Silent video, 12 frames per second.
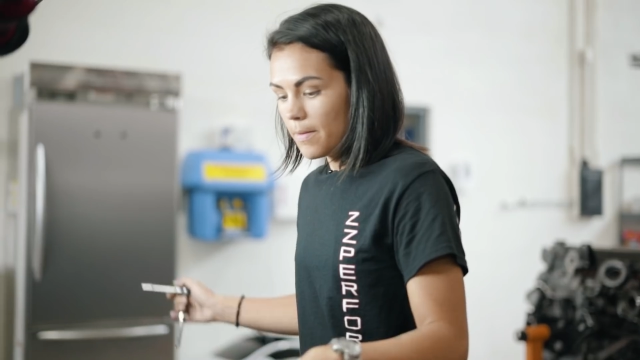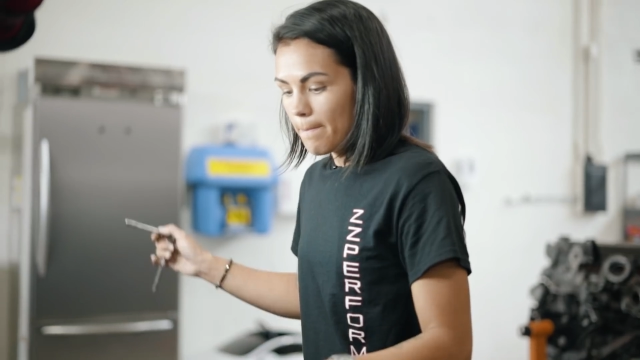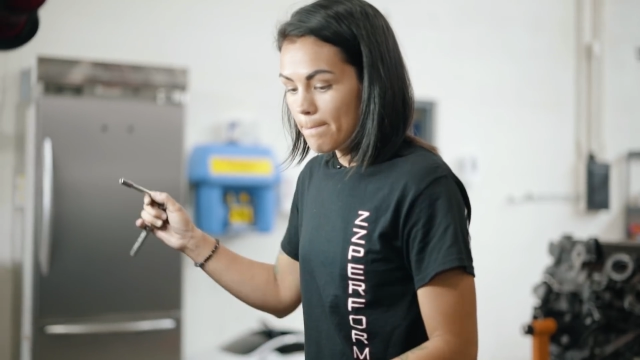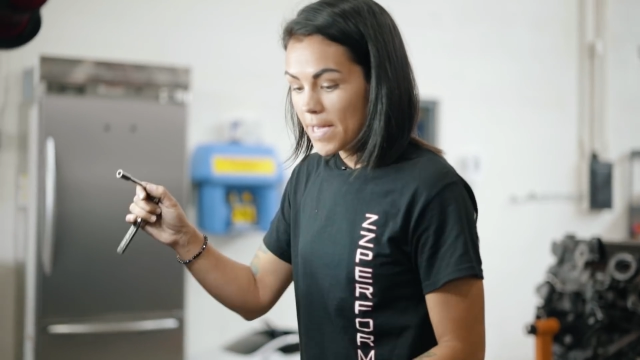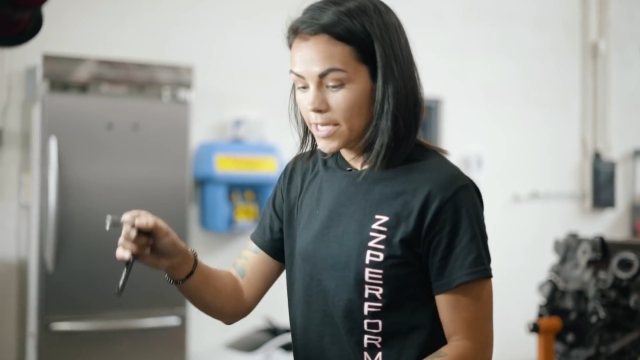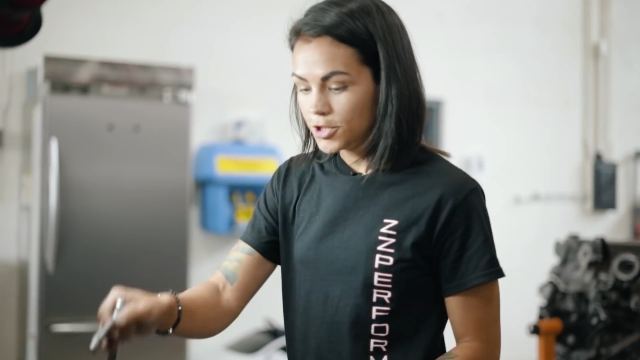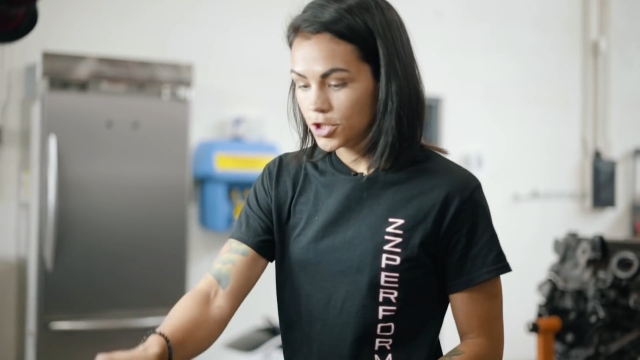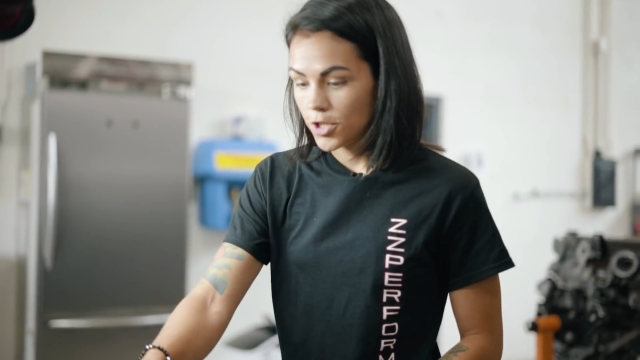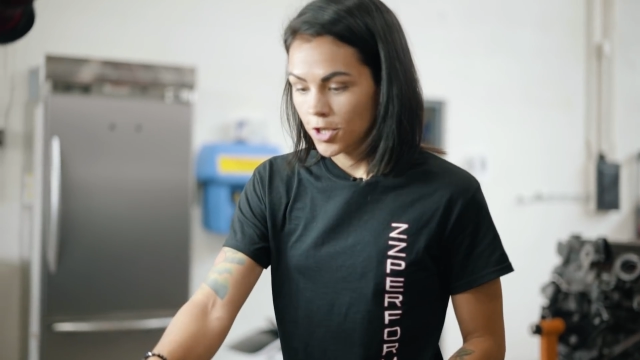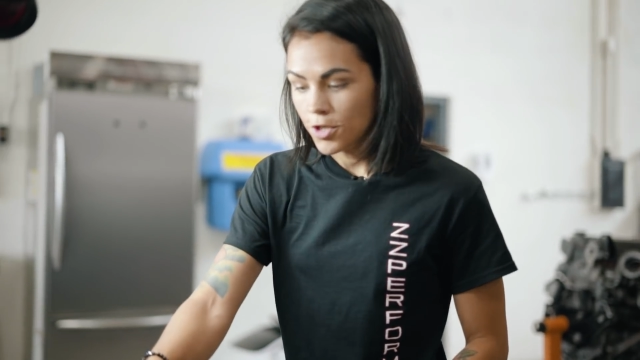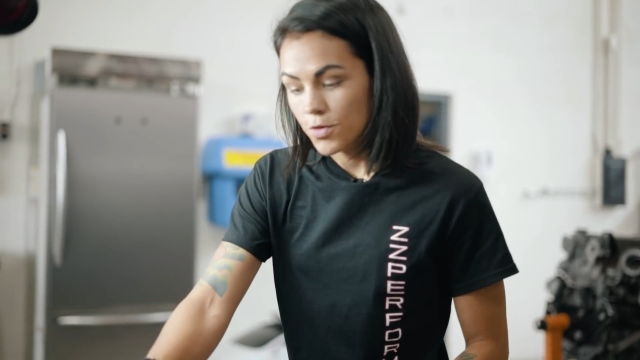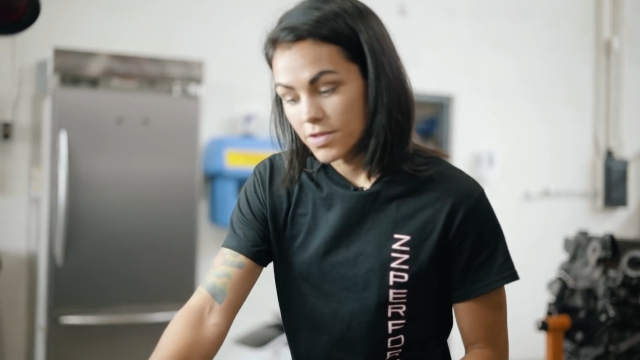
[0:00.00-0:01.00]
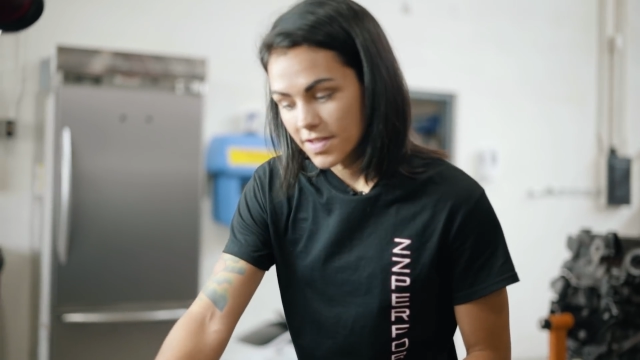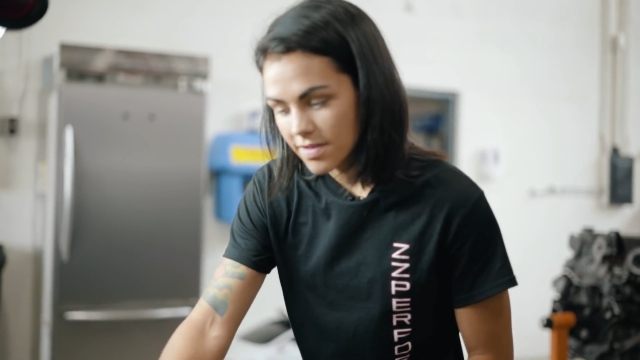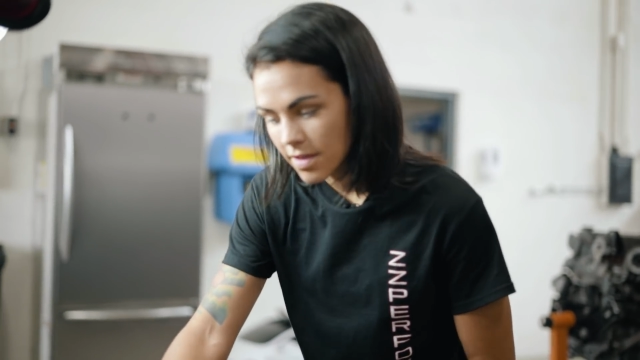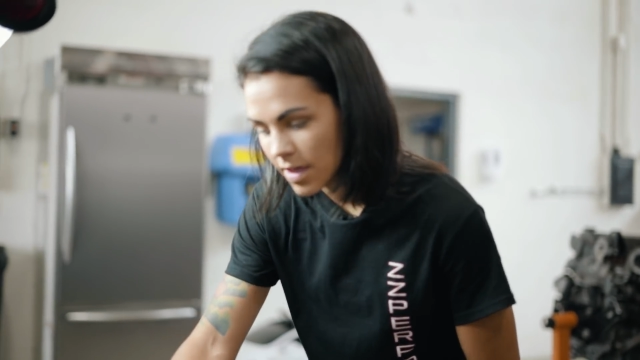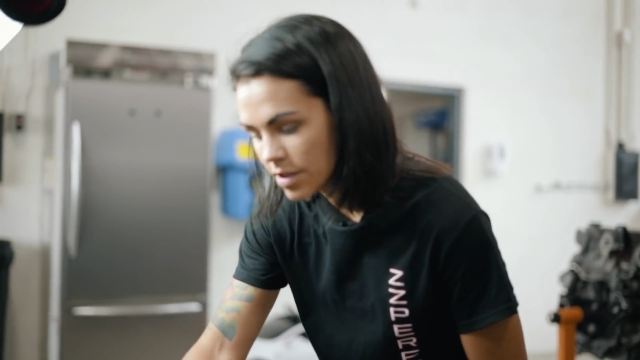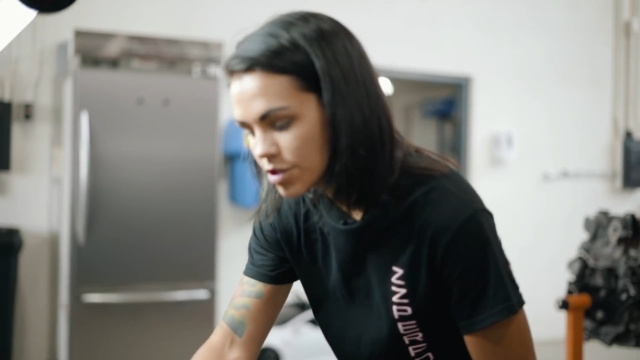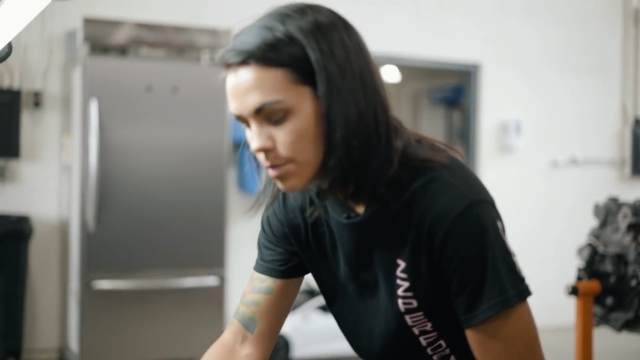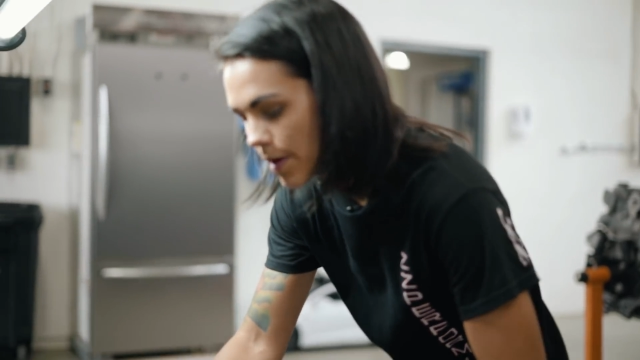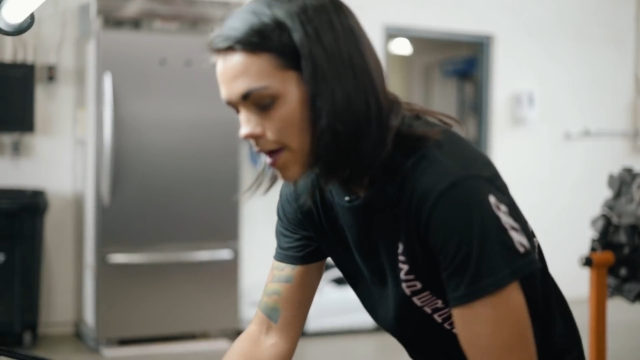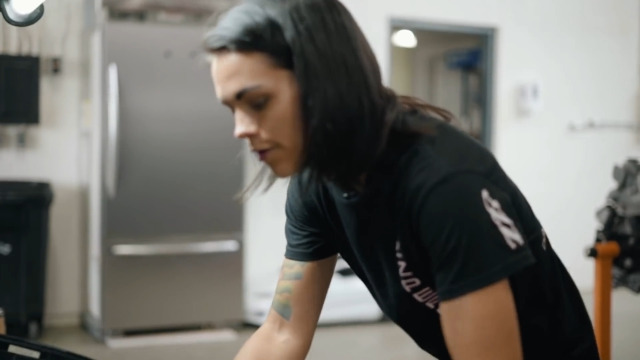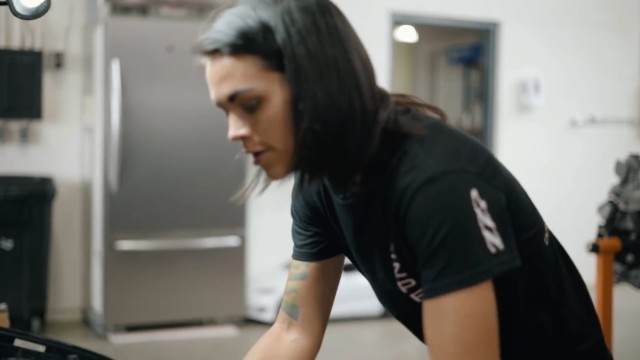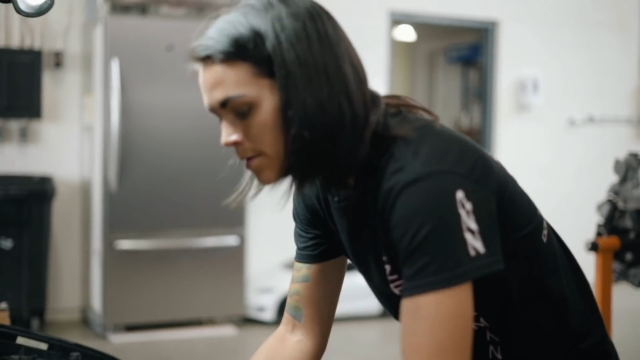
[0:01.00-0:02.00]
Make sure you disconnect your
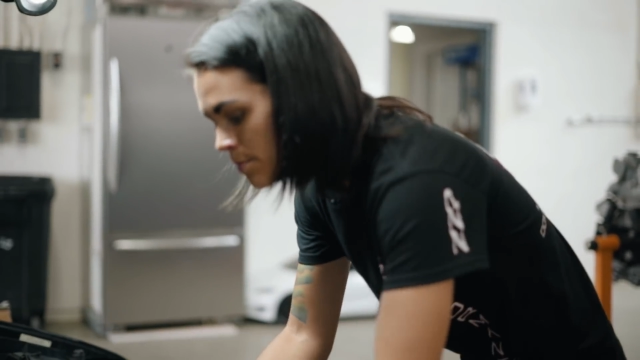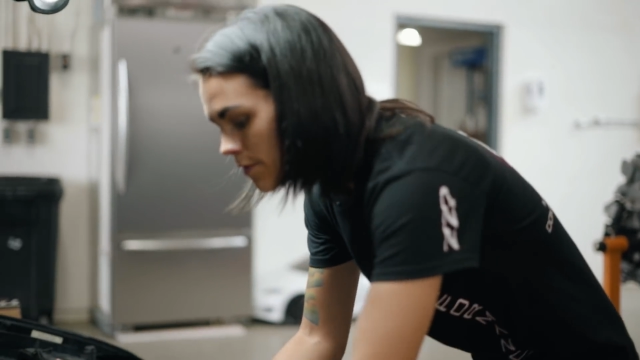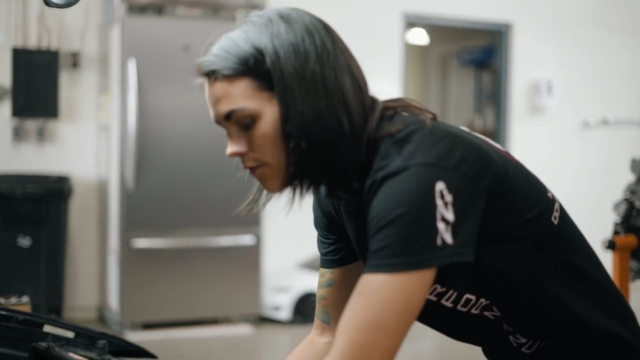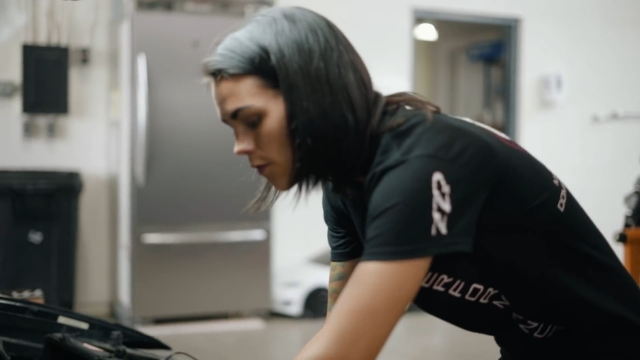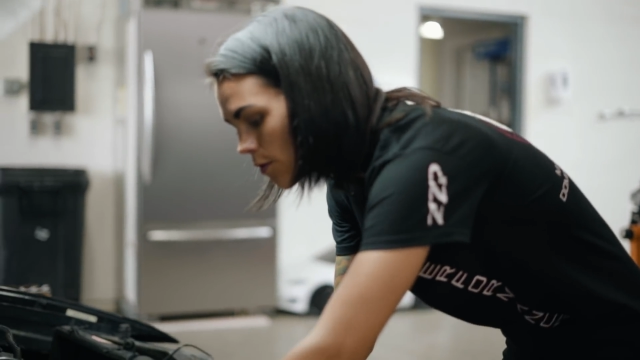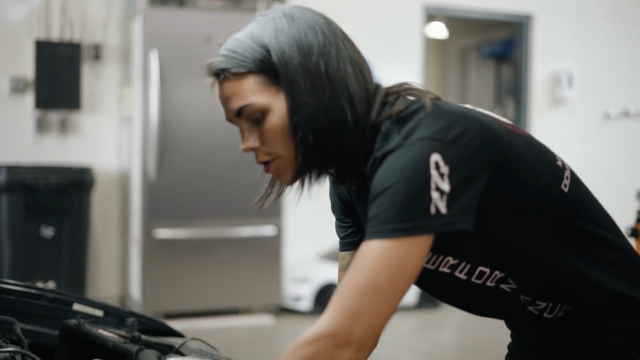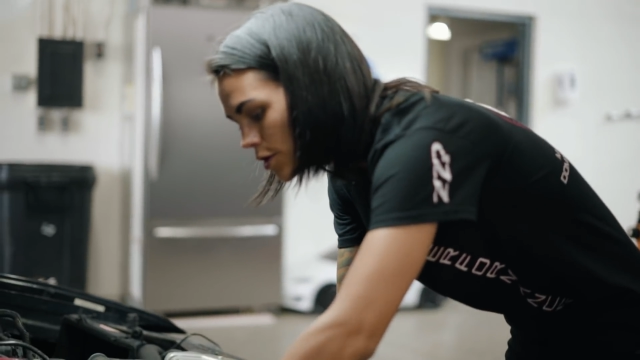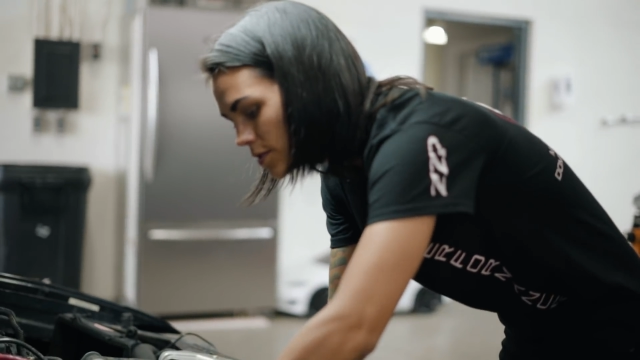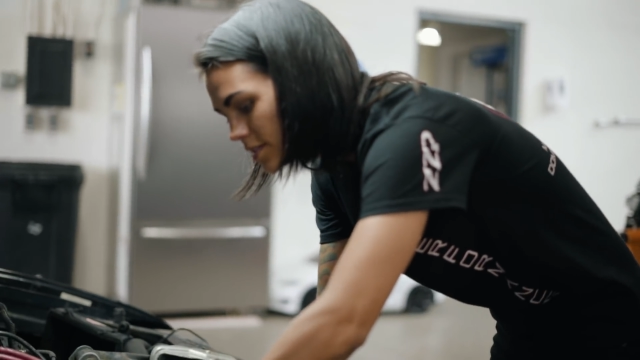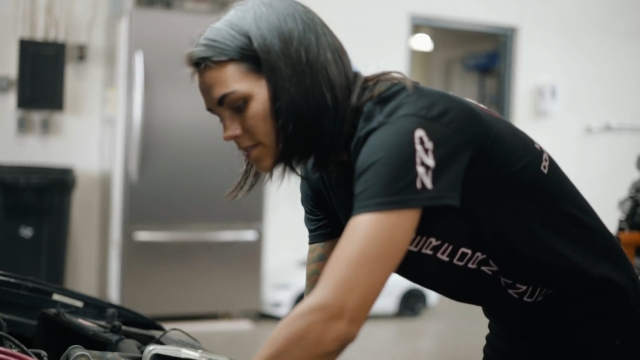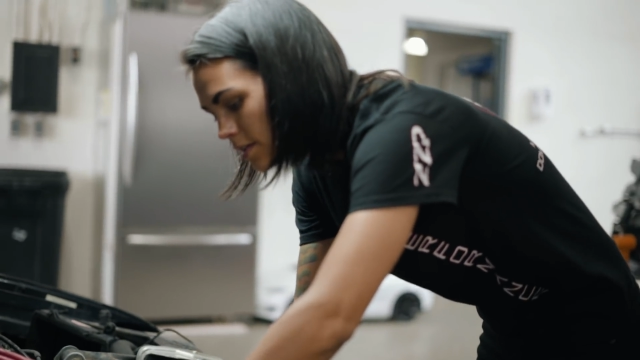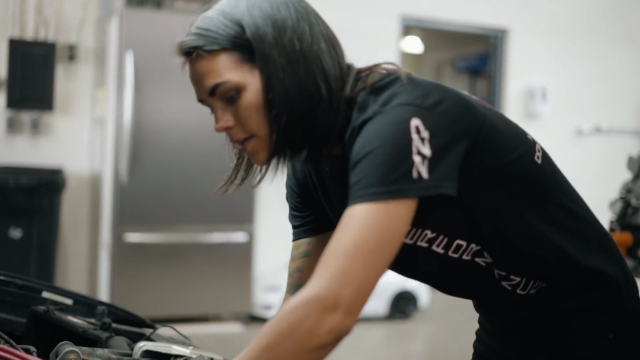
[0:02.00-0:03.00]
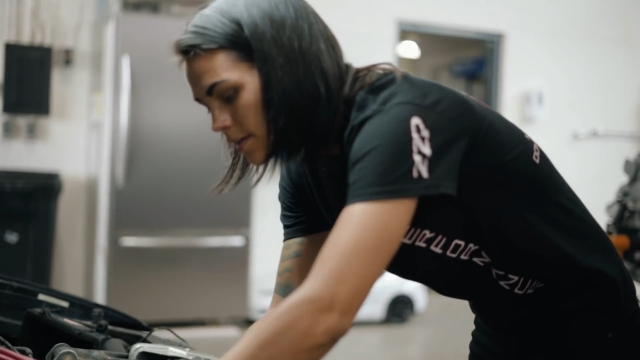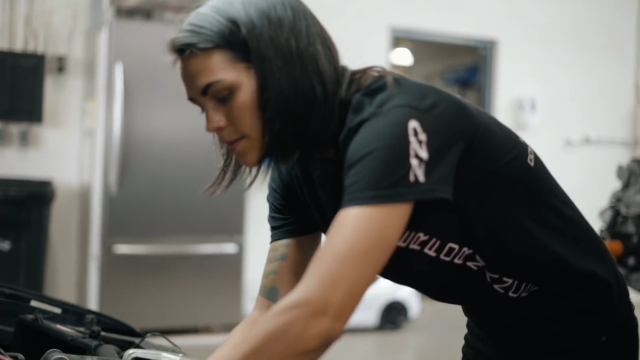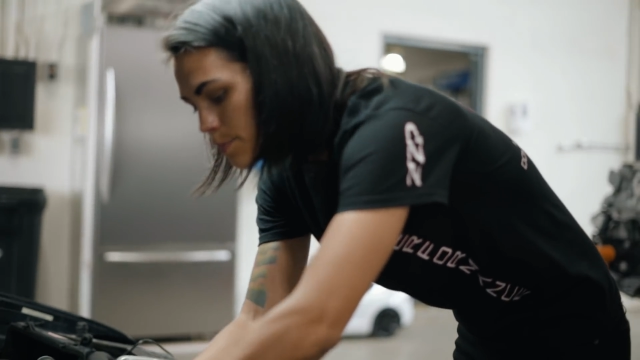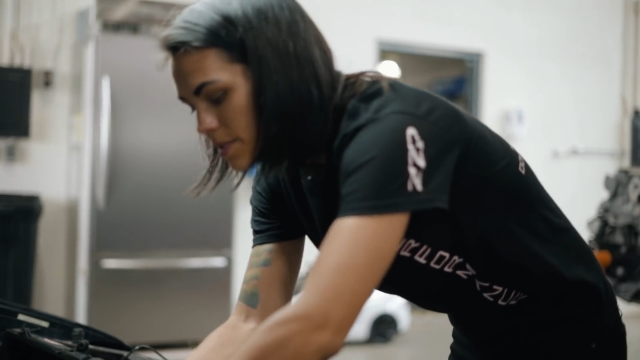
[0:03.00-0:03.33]
battery before you disconnect the